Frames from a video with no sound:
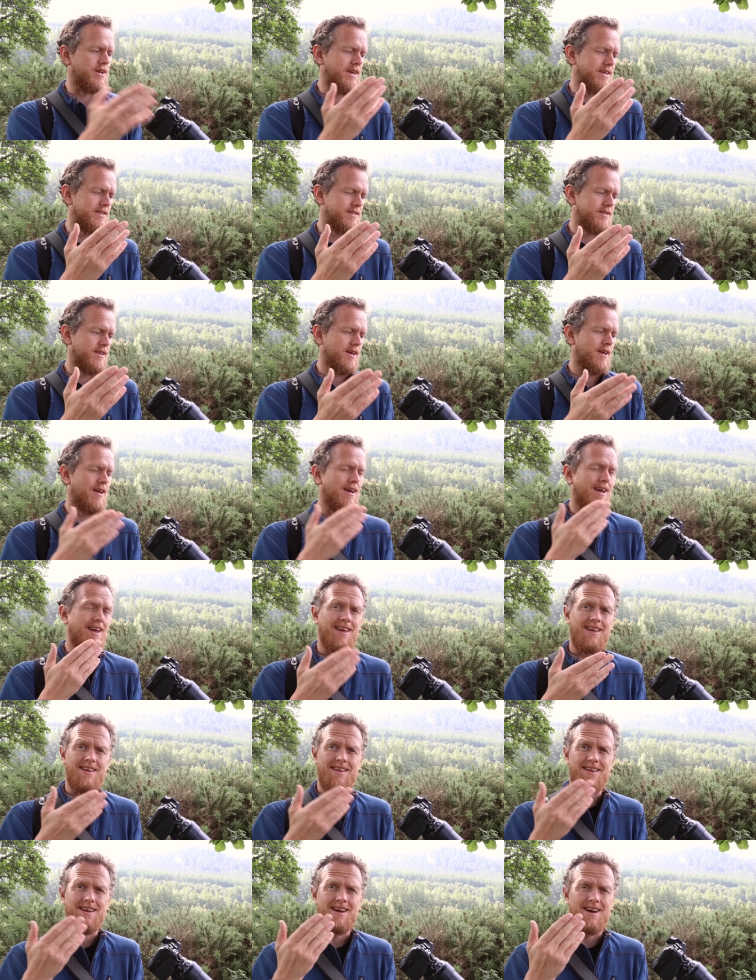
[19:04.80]
is
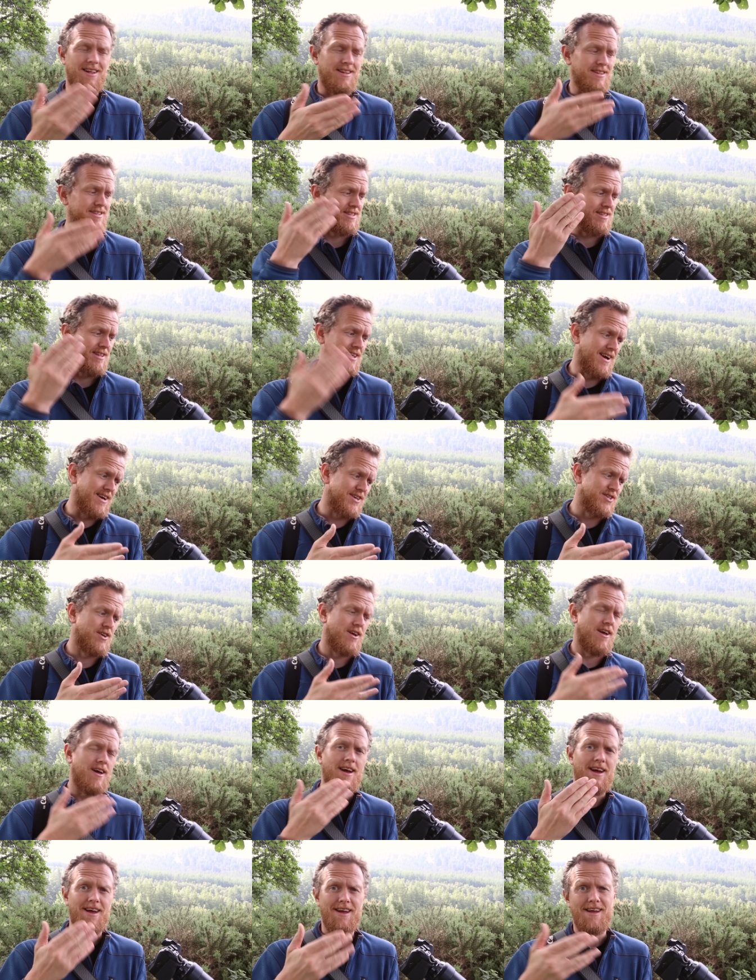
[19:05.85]

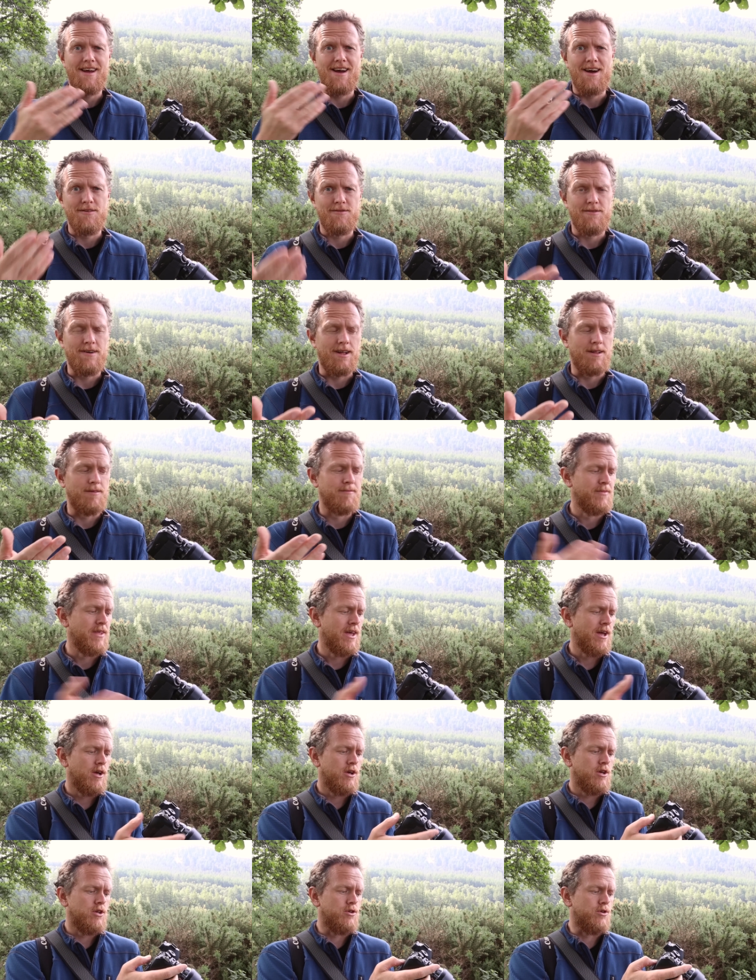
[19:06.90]
AEL/AFL.
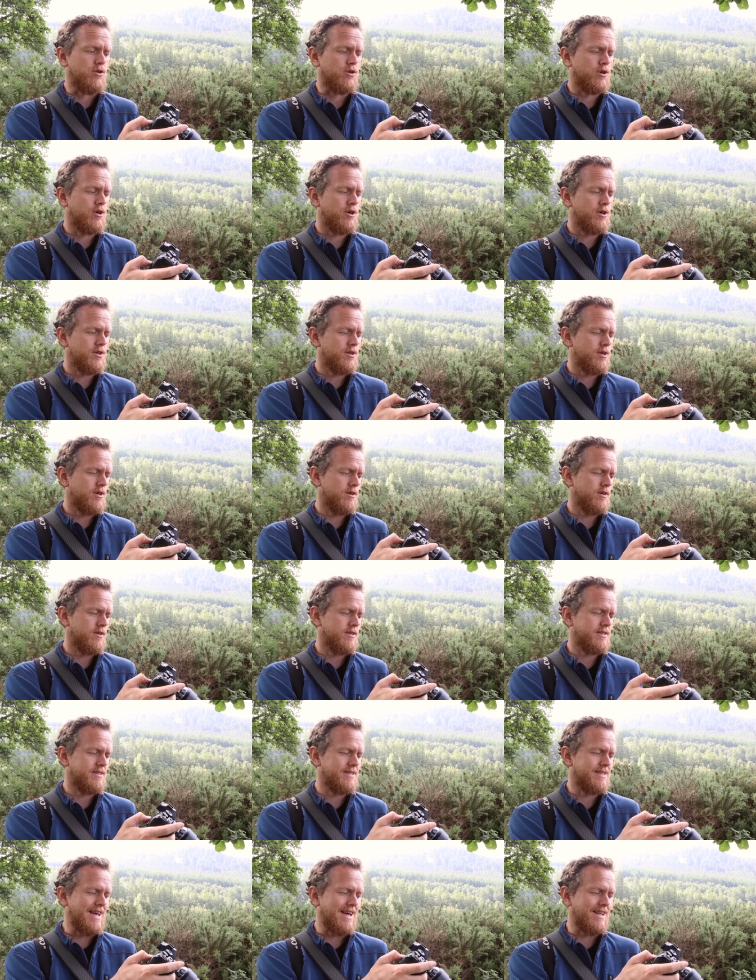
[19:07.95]
You could
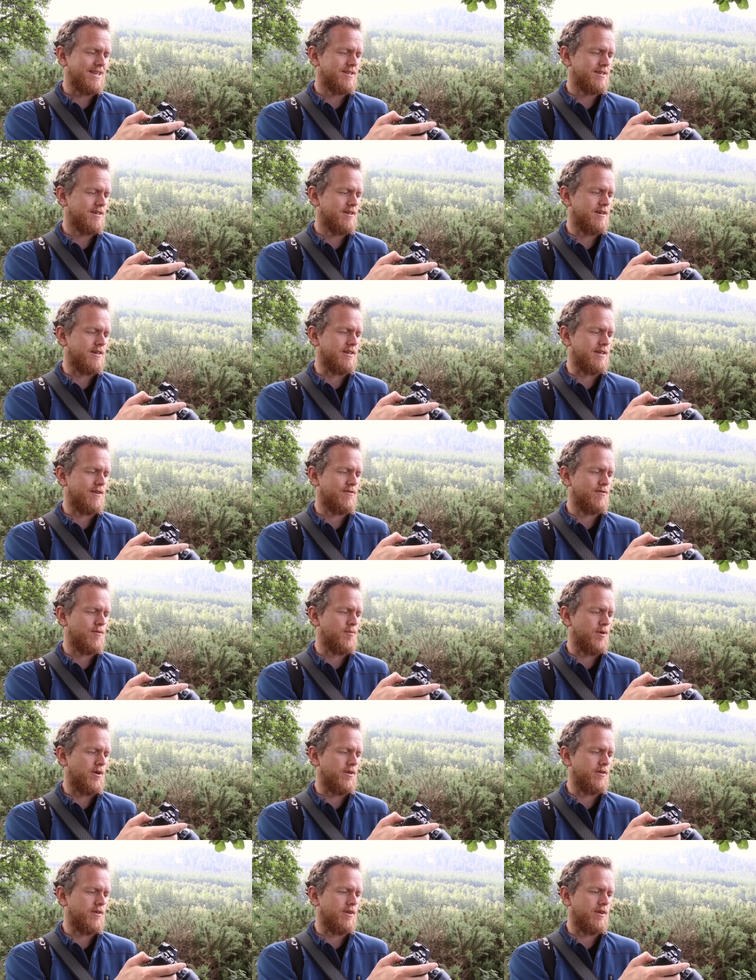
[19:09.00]
set a different
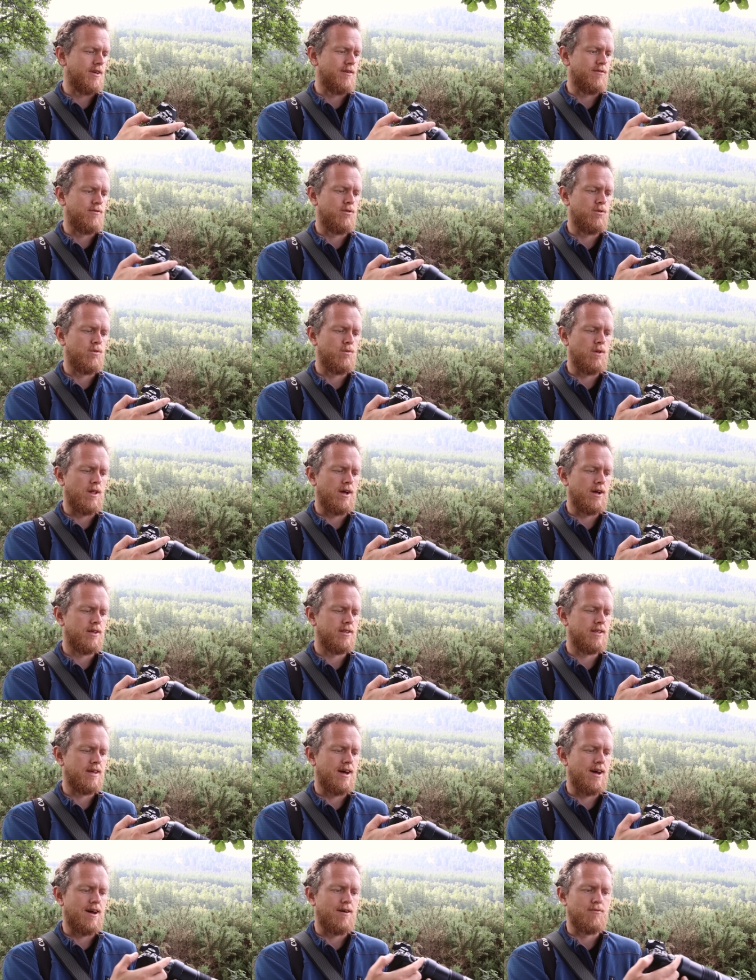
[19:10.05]
button if you like
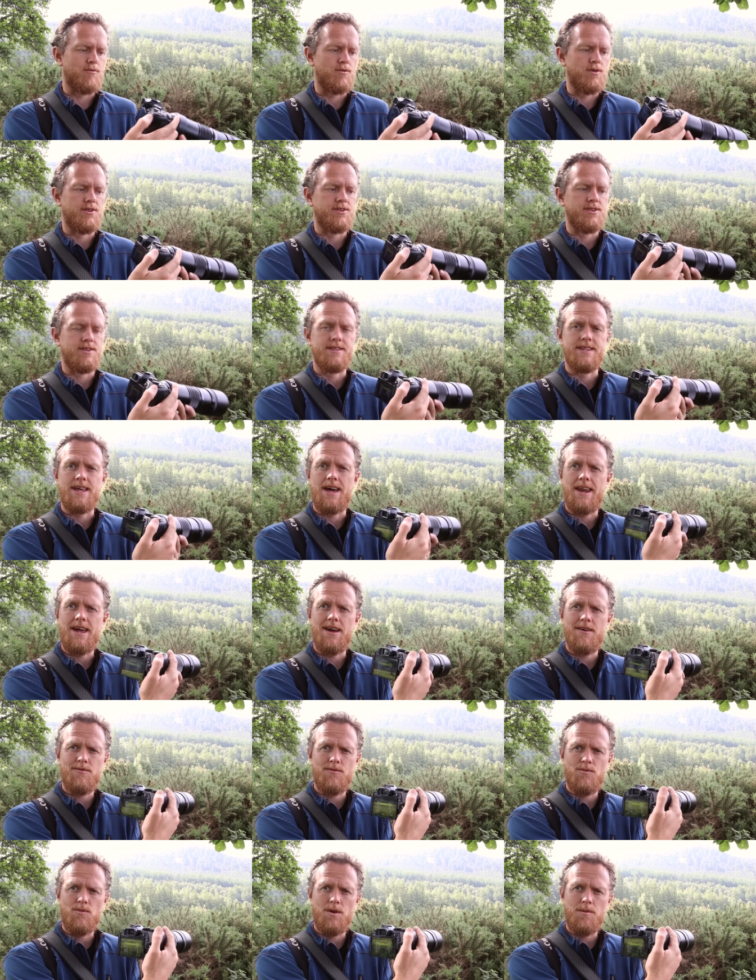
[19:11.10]
to have, for instance, that
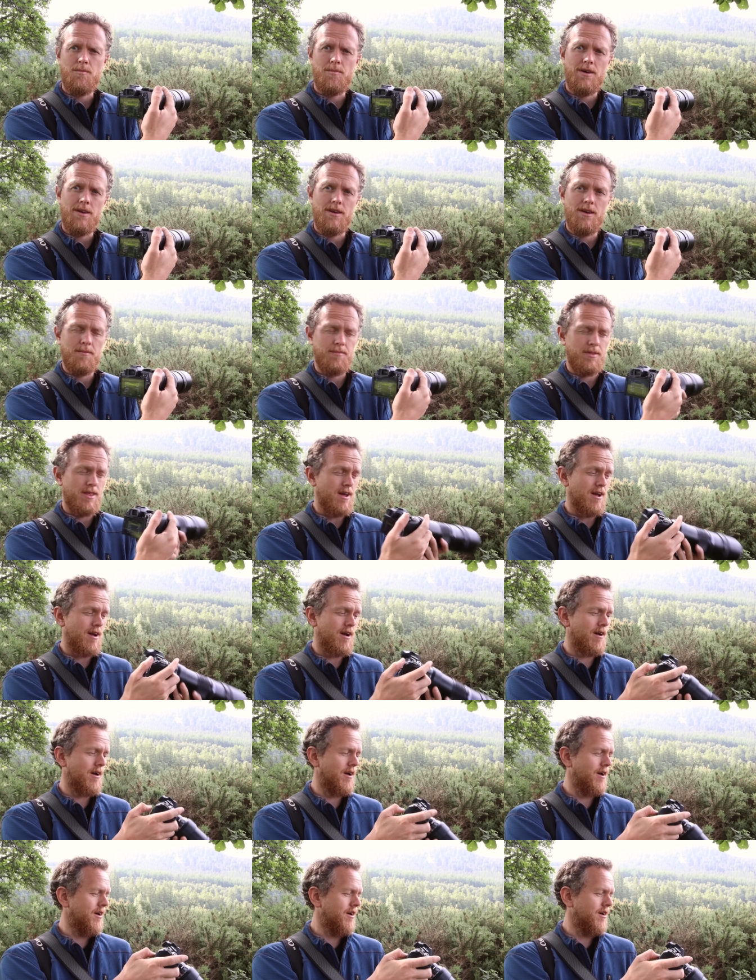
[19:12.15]
F1 button up
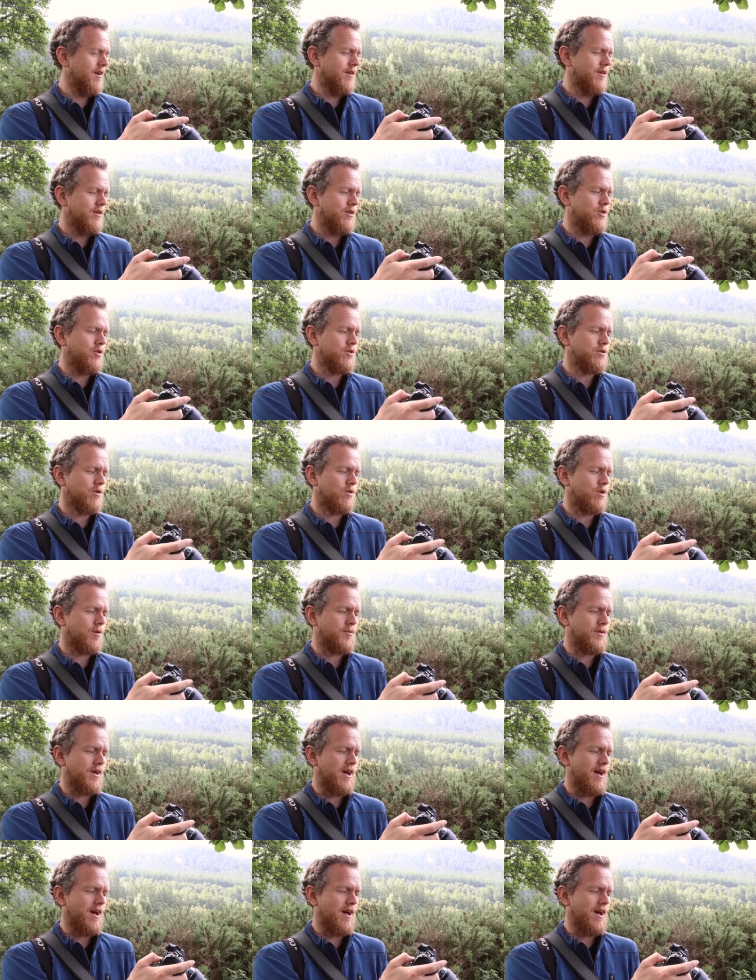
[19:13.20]
there. You could go up to